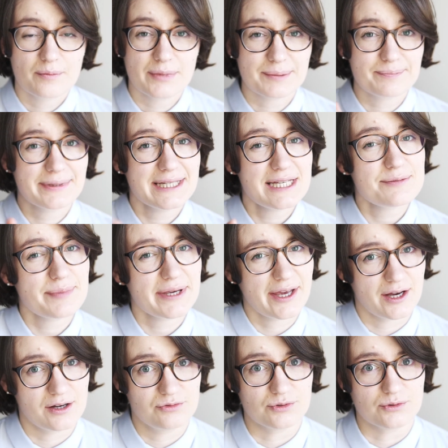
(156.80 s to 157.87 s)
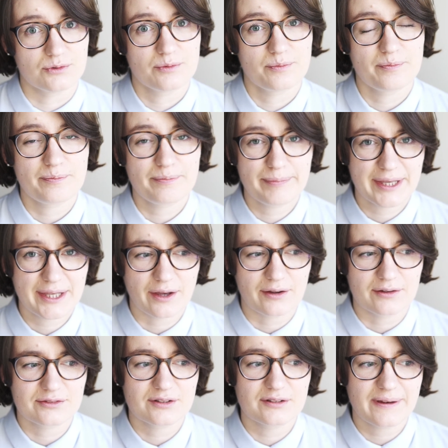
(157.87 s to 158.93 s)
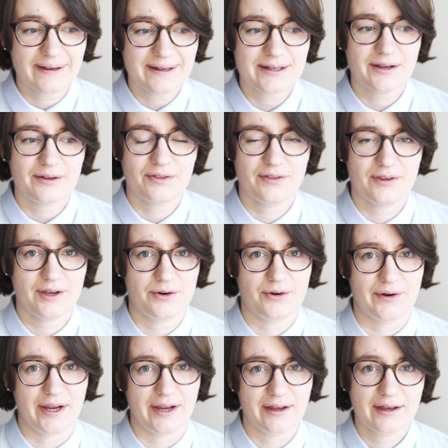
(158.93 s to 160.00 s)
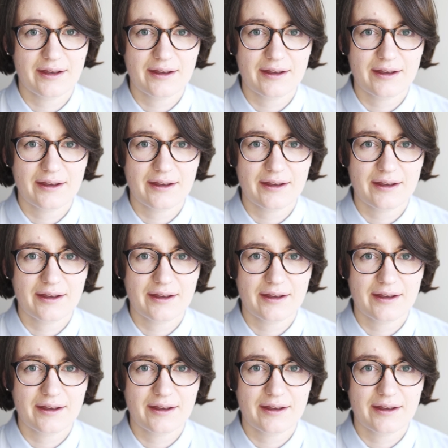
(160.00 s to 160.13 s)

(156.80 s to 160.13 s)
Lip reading: But please be careful, because learning theory